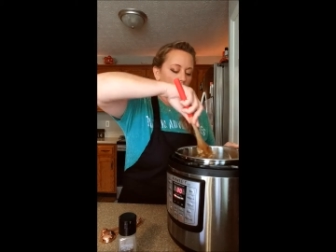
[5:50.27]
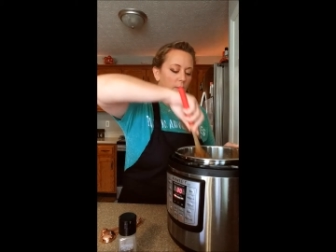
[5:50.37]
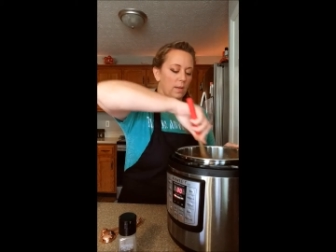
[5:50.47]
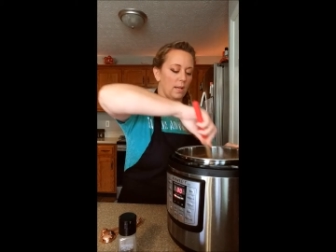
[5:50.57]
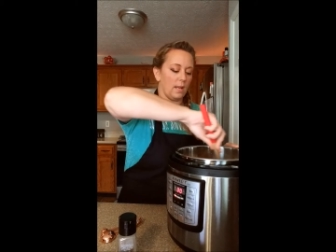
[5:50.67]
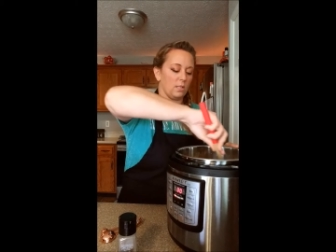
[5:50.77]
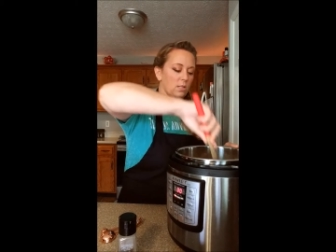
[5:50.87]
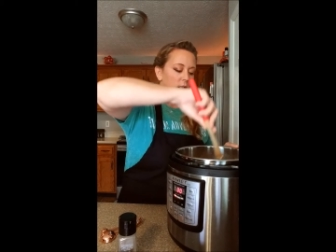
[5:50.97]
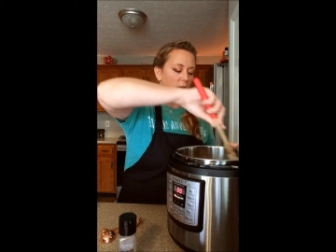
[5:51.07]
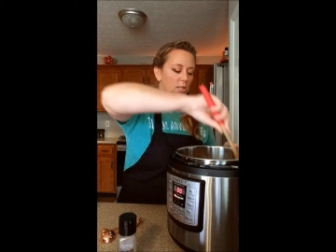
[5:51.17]
go ahead and
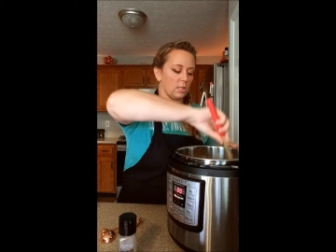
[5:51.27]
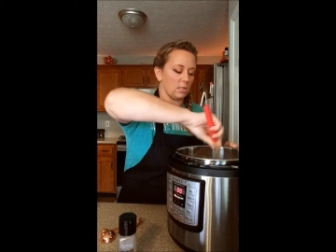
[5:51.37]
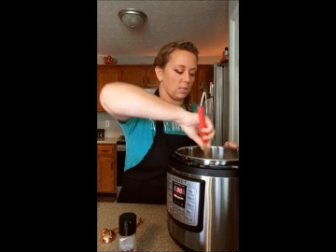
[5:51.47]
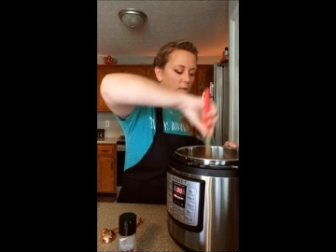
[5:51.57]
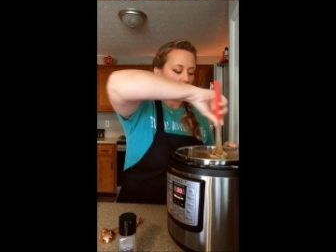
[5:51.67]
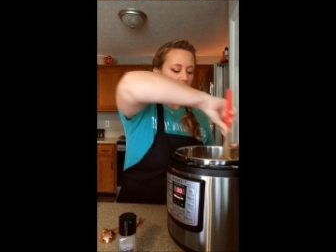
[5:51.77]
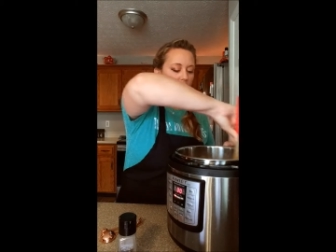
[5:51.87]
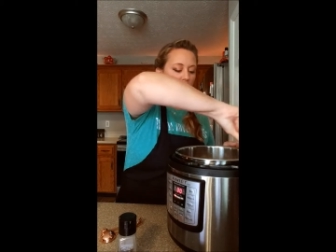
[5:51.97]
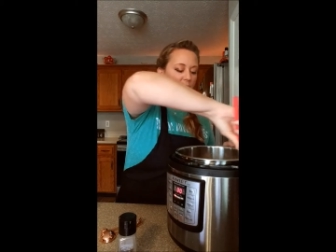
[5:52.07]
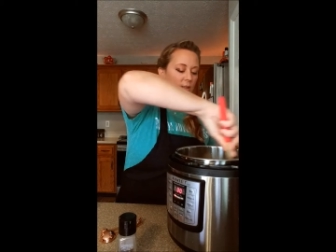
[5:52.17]
start
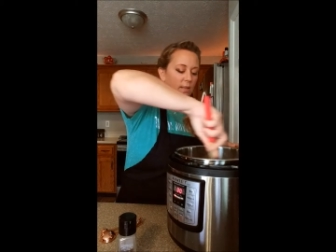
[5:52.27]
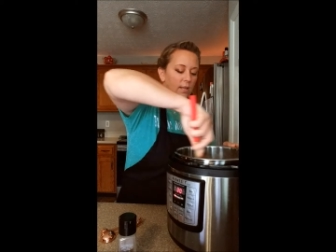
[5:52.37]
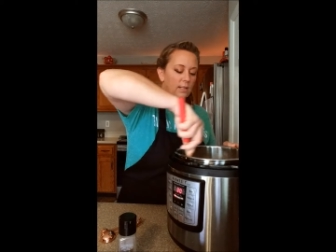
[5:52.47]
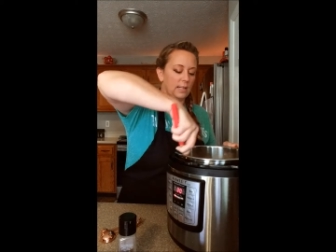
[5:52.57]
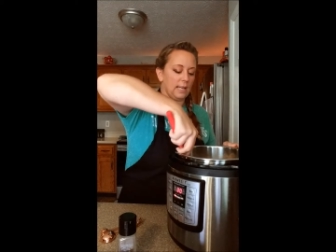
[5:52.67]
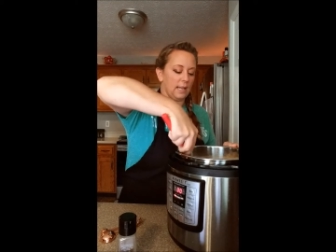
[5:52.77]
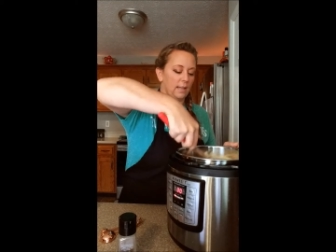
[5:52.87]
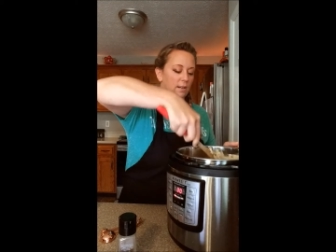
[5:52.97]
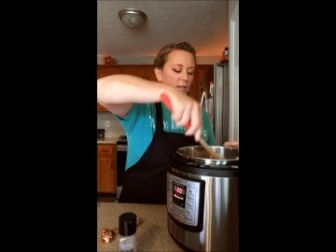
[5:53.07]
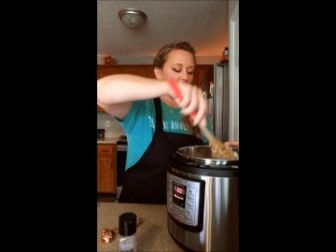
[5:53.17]
stirring everything
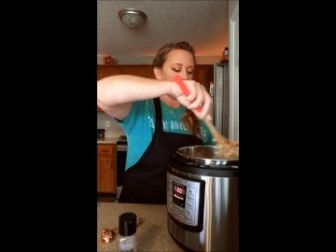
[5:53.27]
together.